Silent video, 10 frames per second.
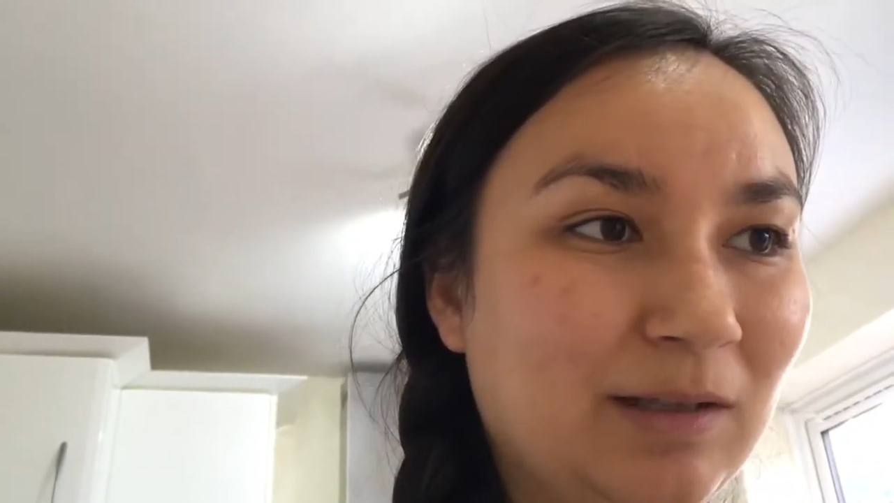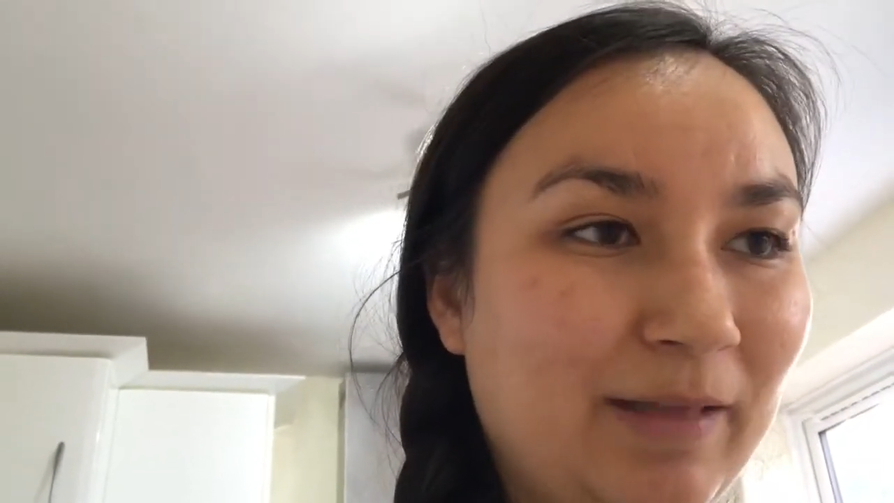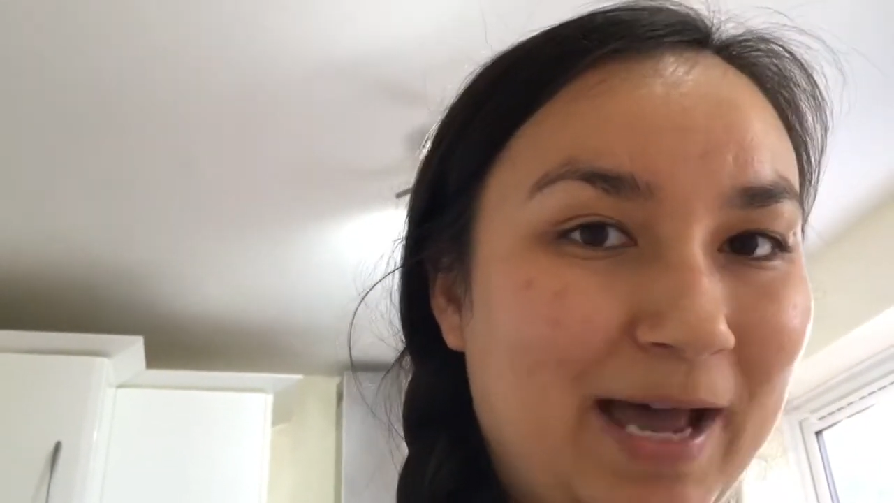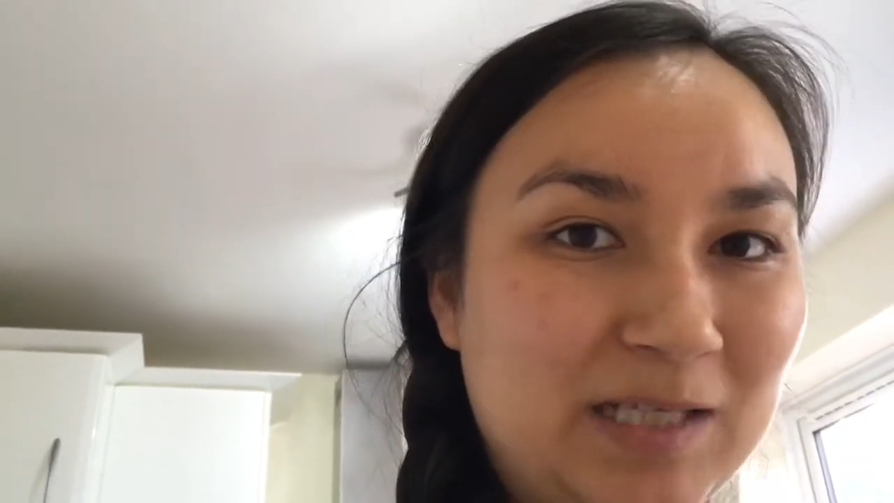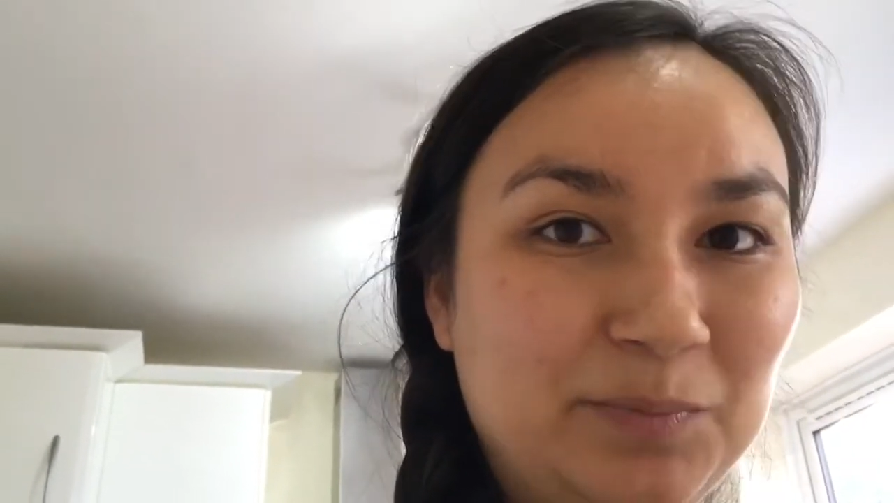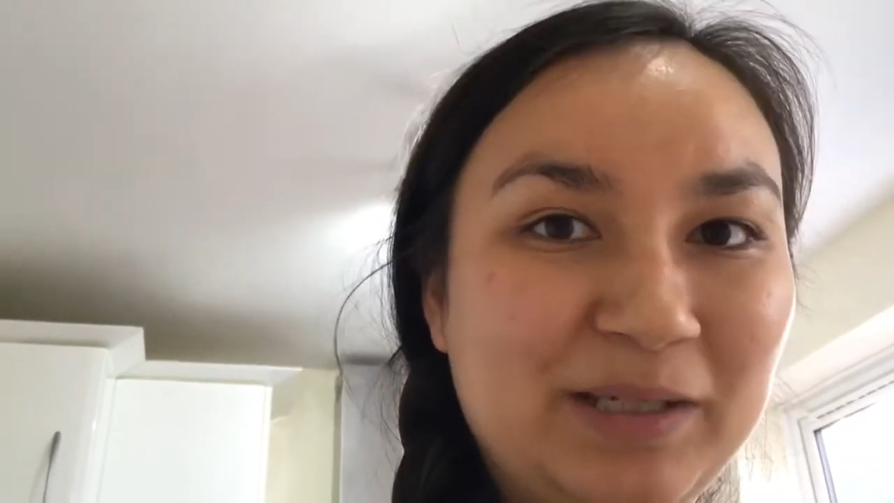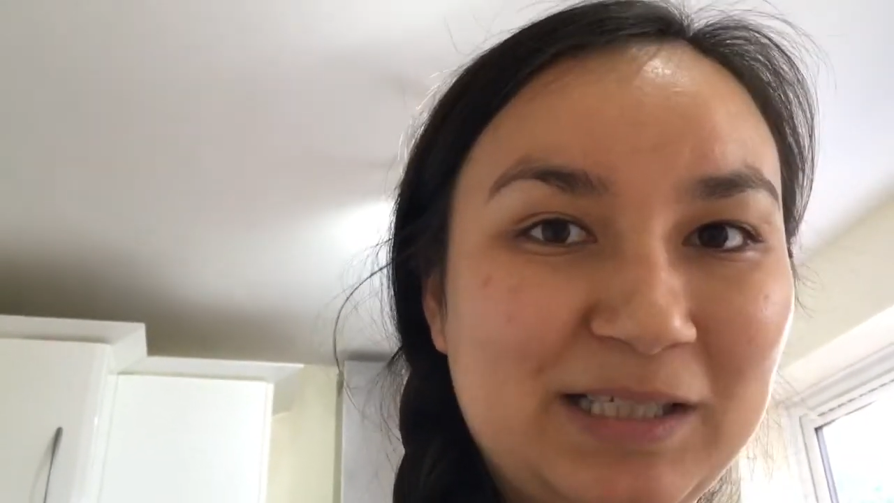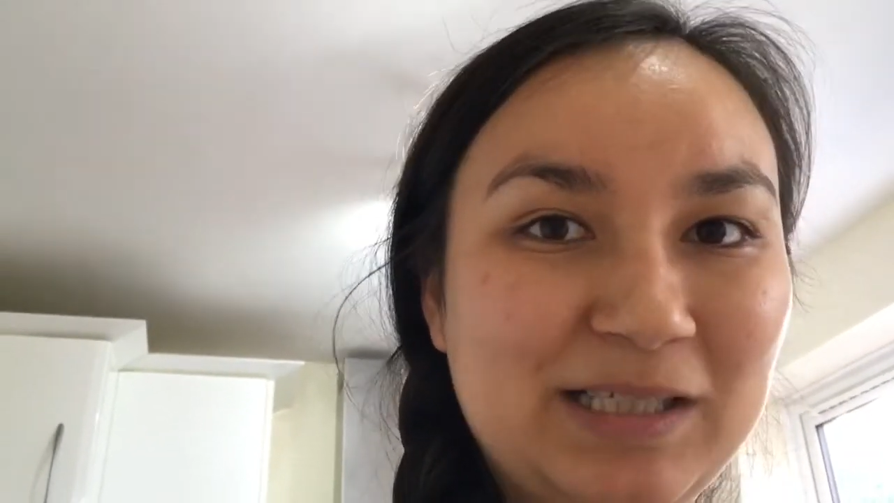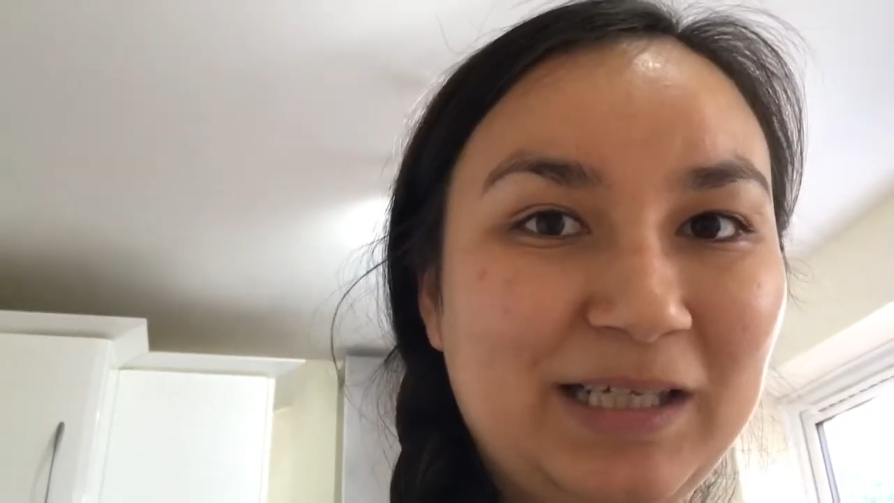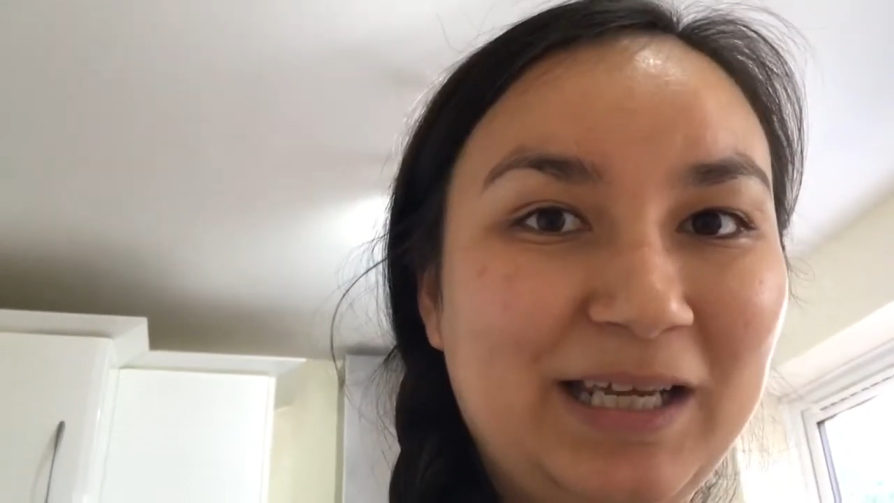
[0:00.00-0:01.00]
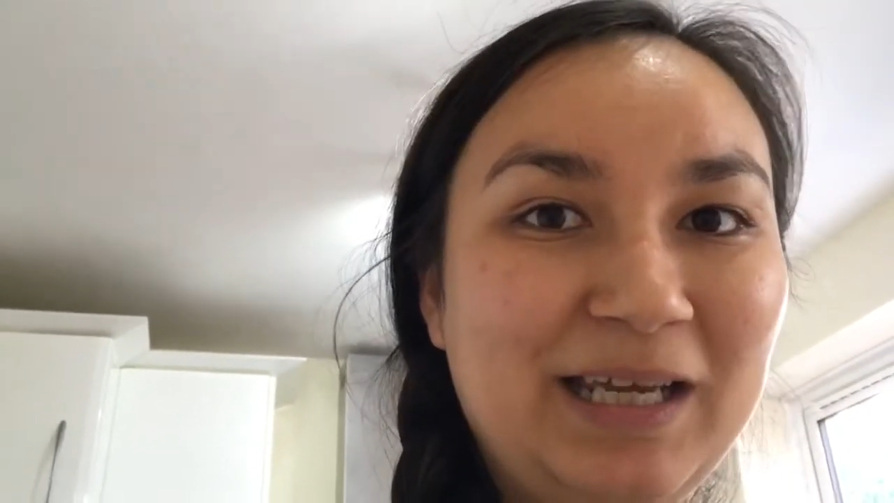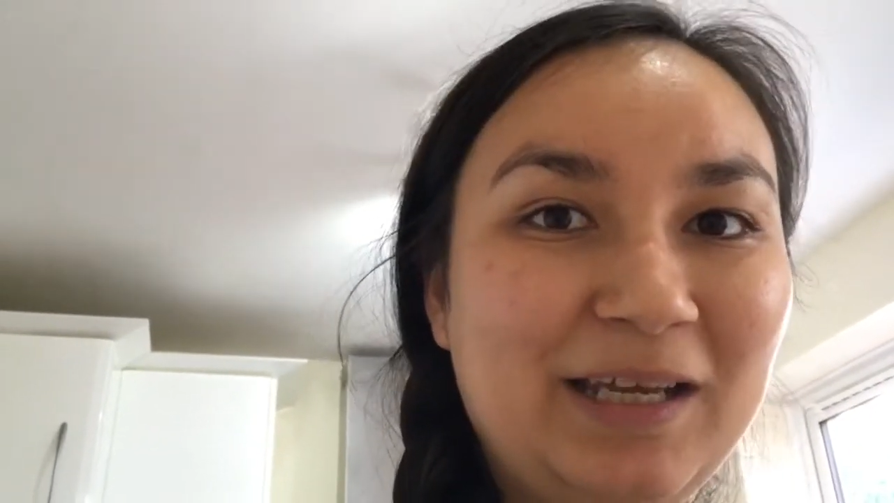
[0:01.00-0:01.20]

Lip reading: the last place that he hit,